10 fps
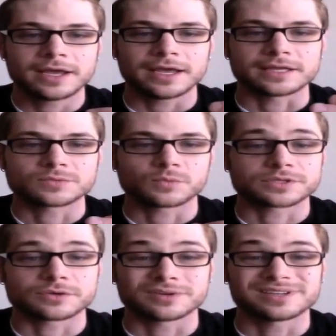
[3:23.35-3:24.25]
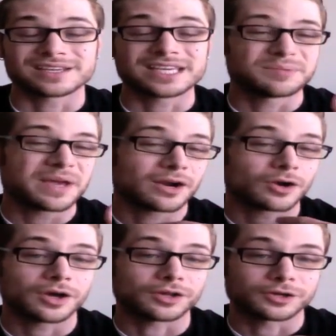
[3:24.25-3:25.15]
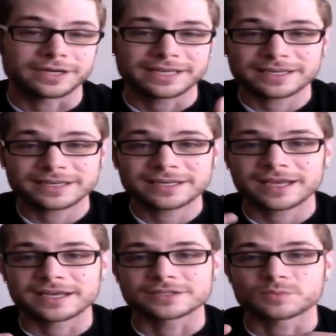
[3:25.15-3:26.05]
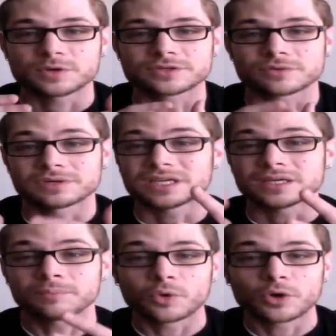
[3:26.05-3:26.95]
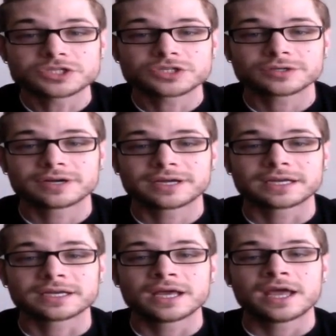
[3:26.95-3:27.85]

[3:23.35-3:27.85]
It's what's going to keep hair color in, it's what's going to keep moisture in,